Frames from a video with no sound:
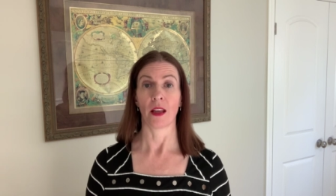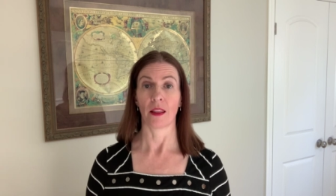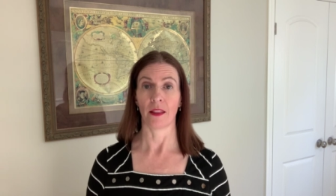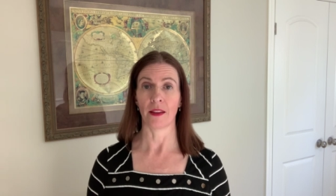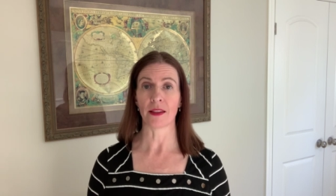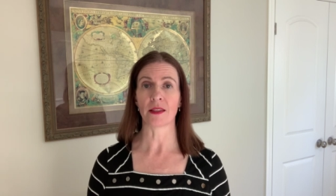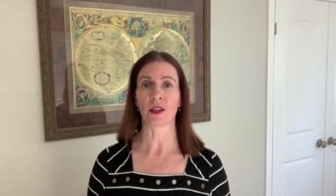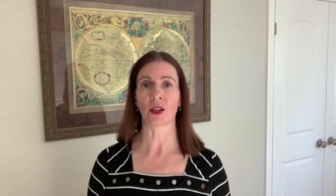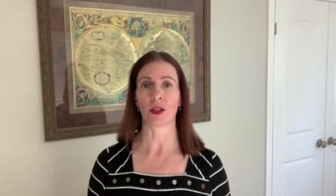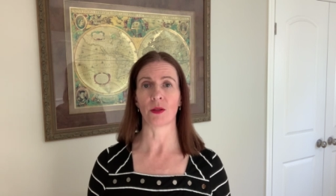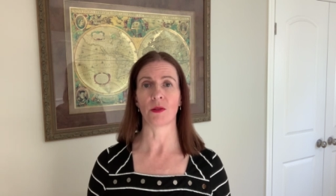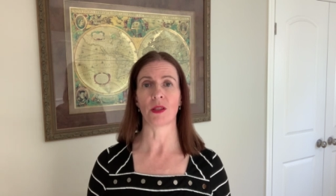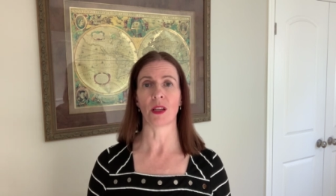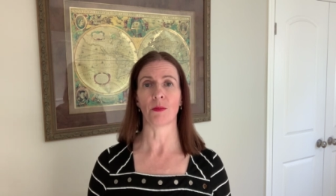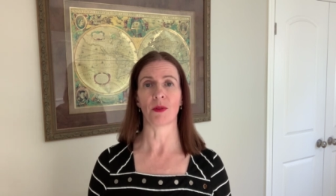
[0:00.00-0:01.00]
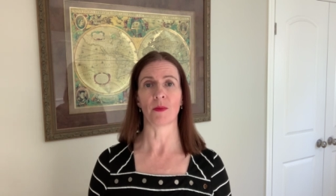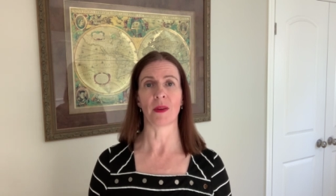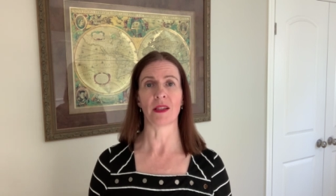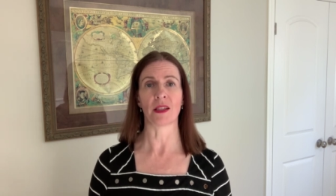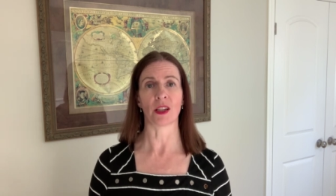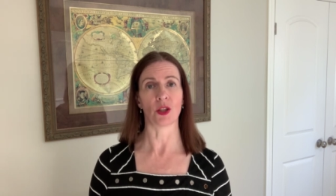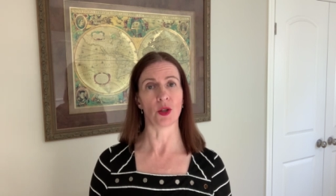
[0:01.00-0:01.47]
This includes
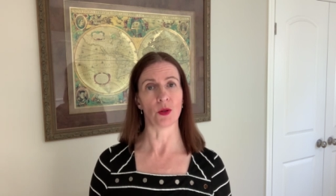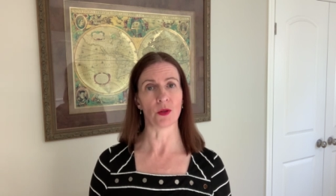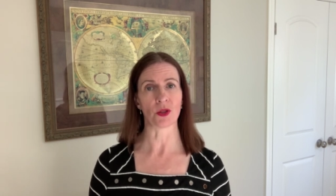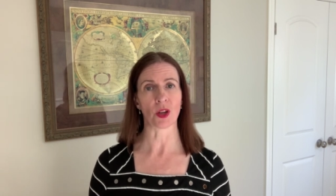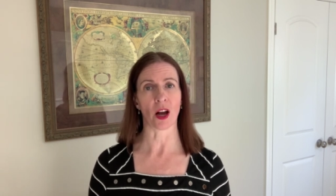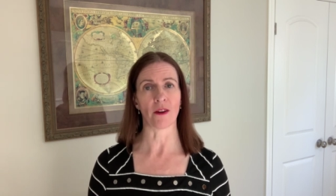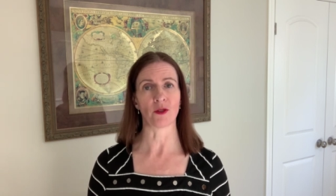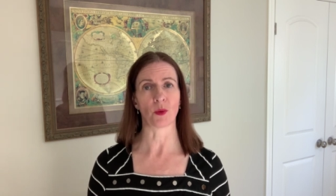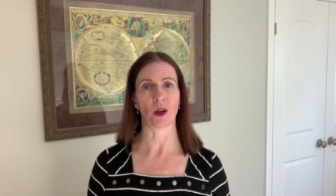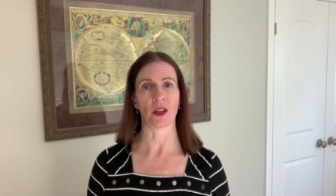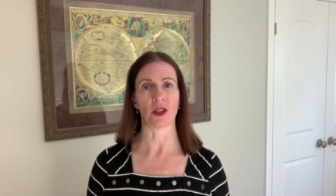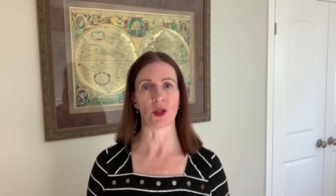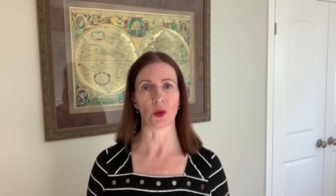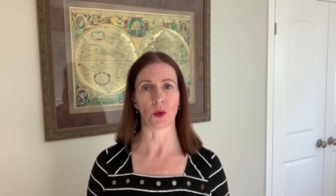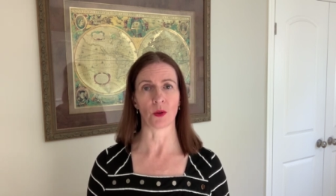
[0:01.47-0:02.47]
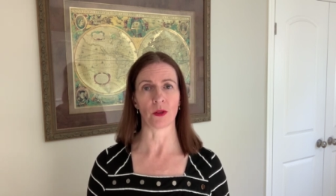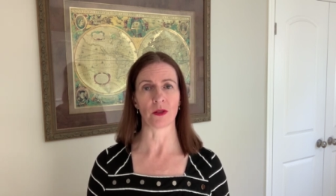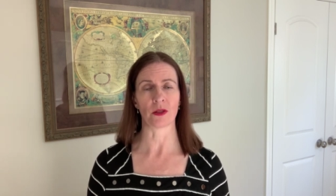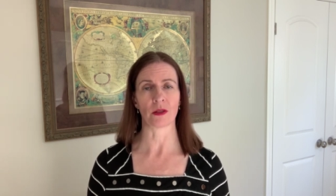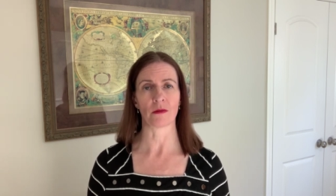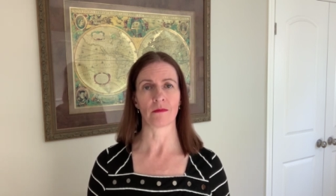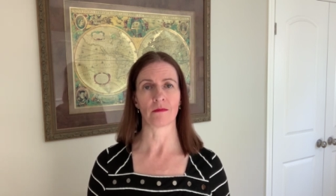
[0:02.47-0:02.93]
implementing new software and
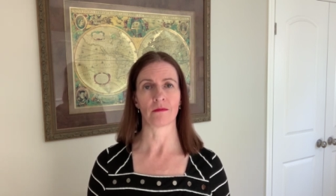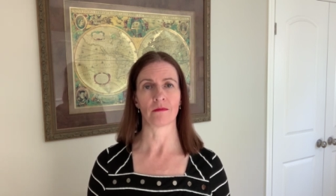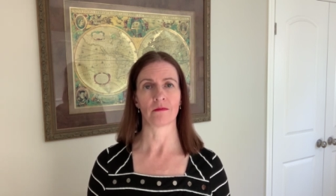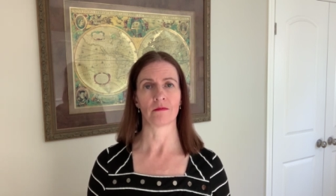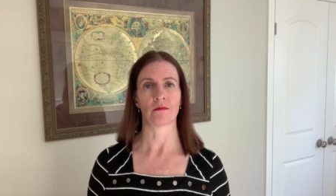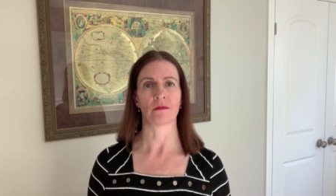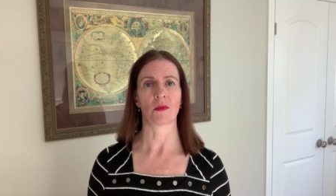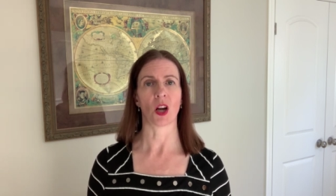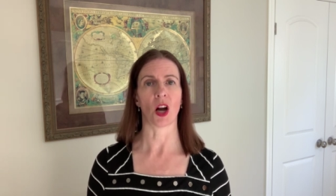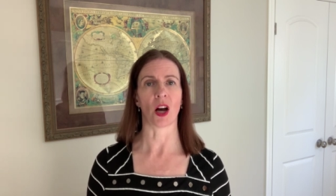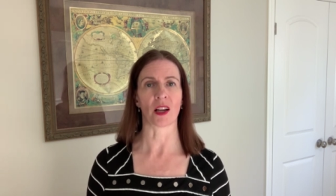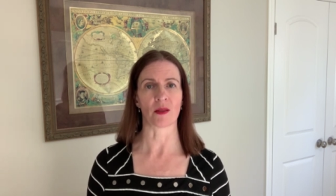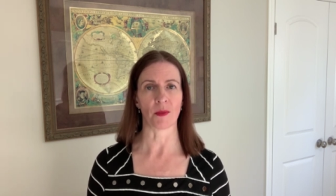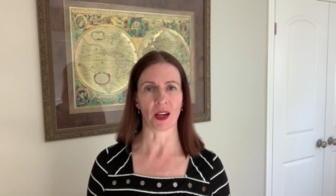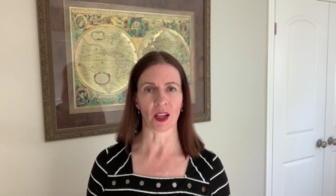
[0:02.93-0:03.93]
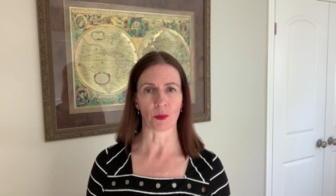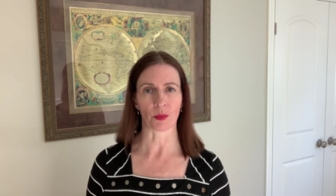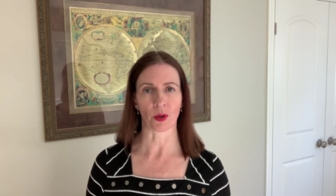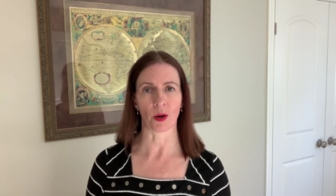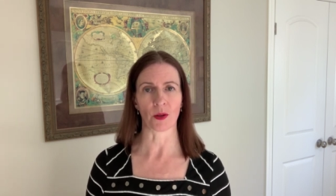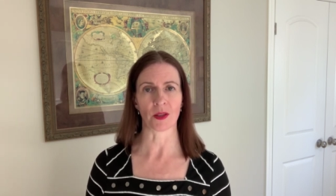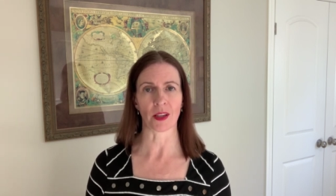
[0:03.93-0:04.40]
tools, automating
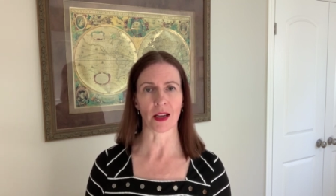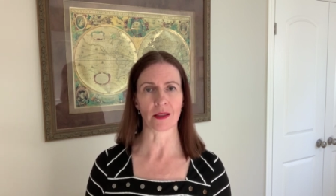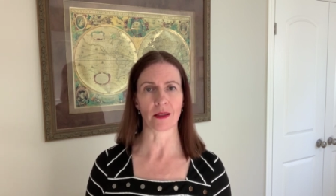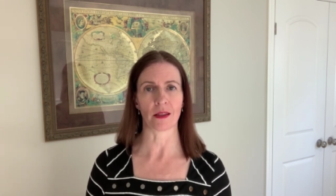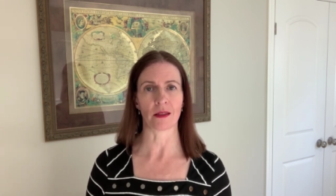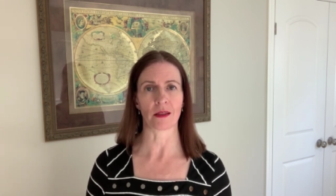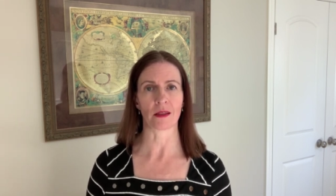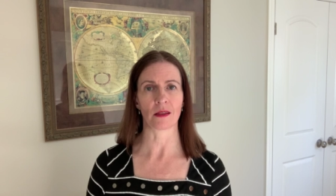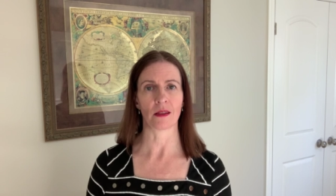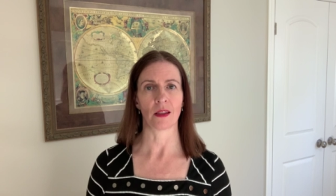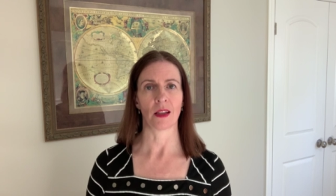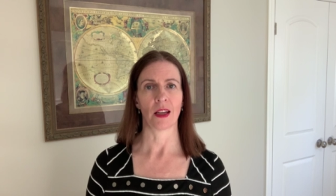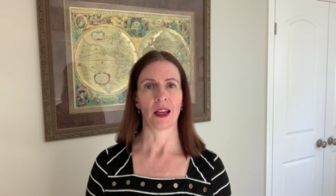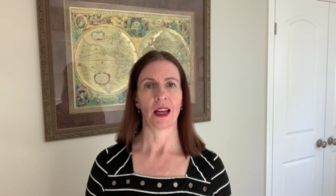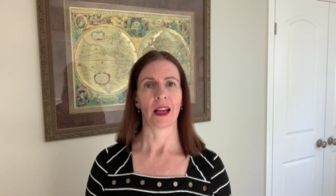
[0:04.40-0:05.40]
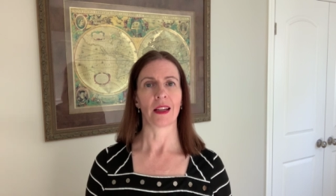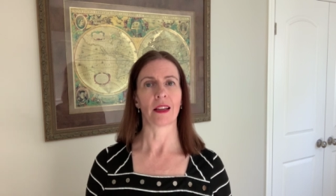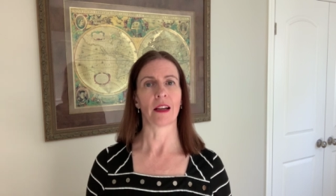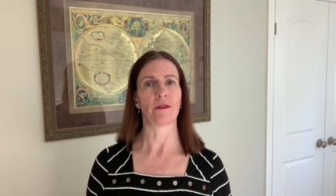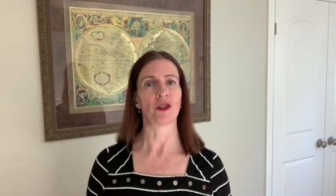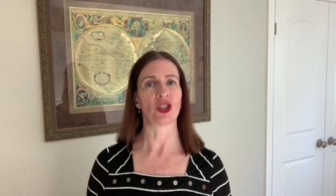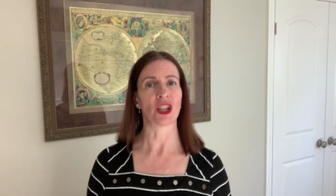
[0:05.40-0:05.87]
processes,
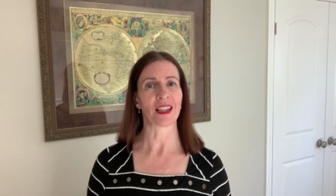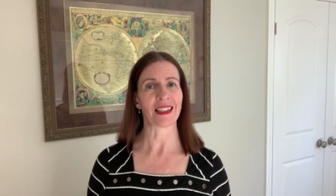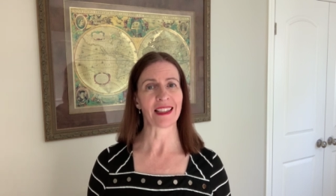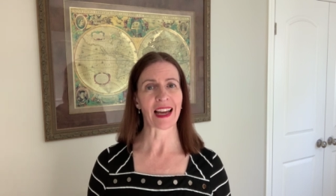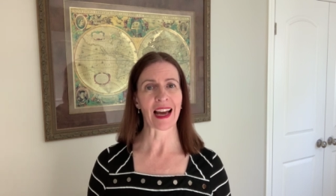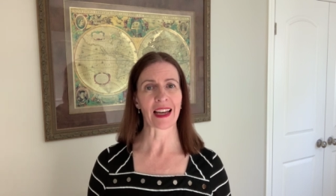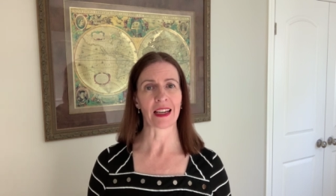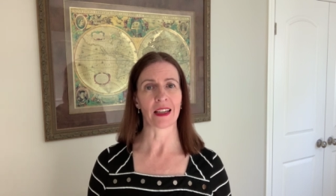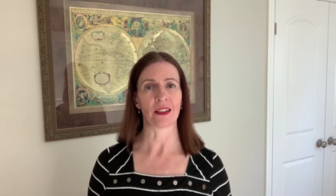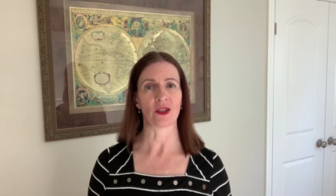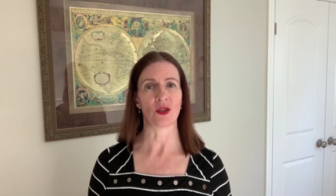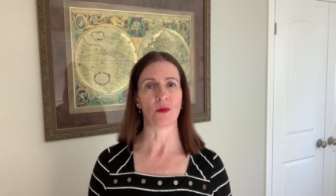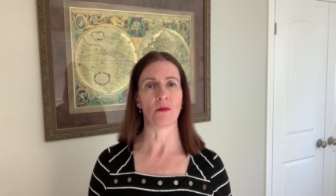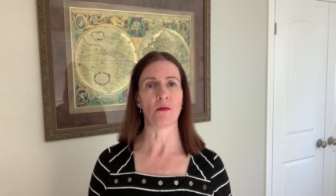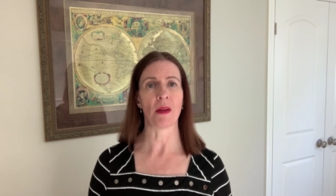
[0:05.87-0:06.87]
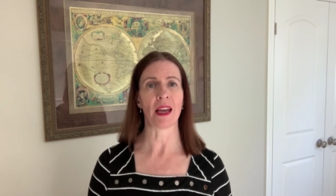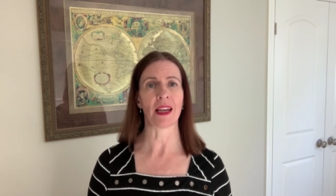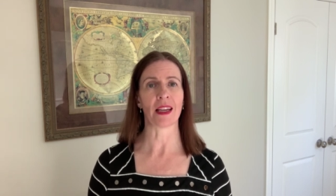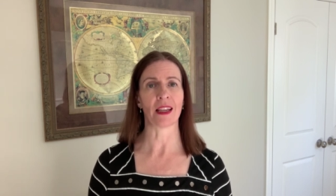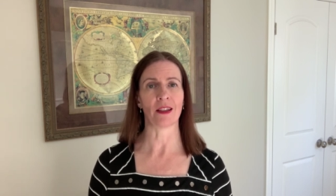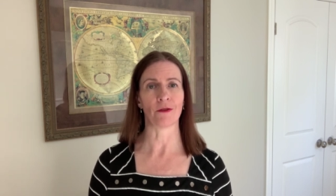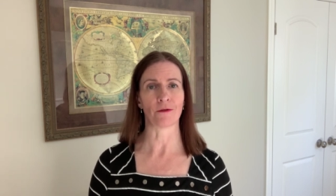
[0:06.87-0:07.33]
leveraging data to
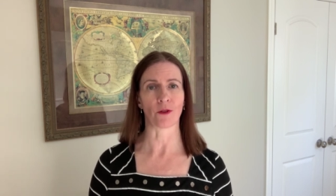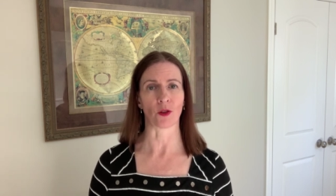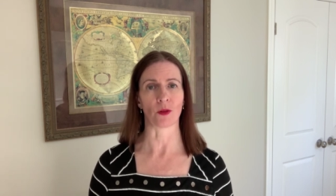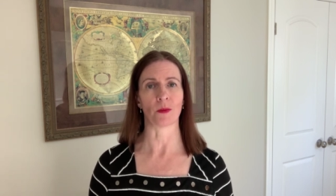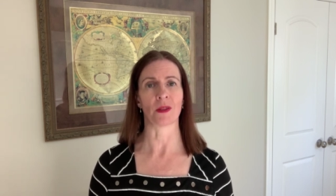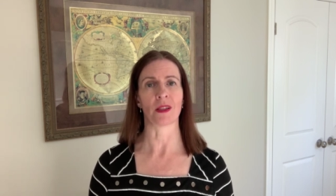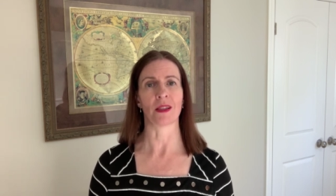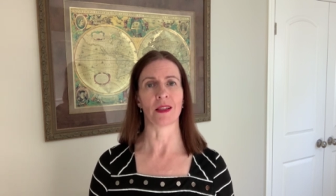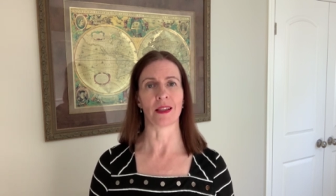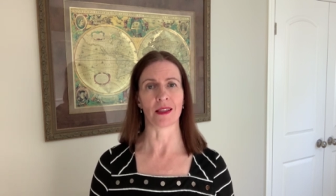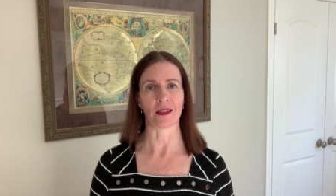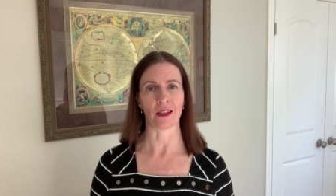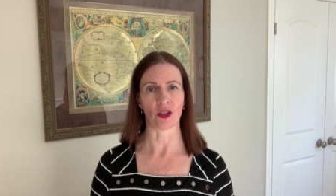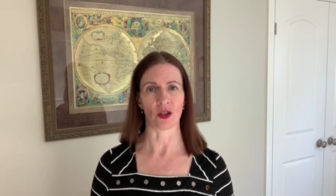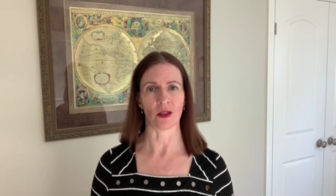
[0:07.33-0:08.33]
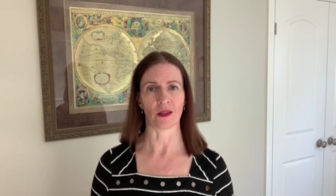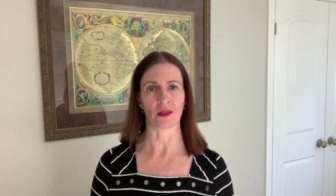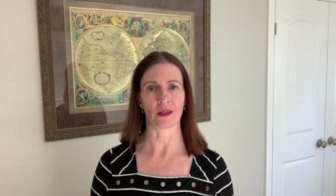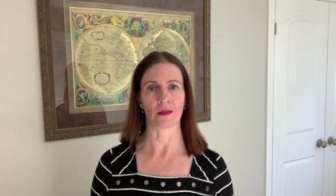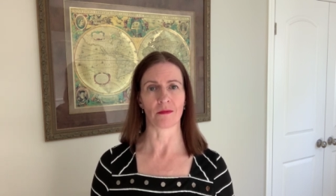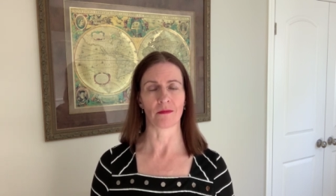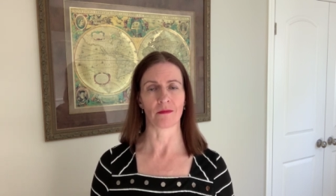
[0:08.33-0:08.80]
make informed
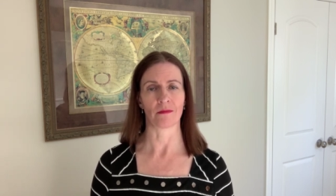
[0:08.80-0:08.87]
decisions.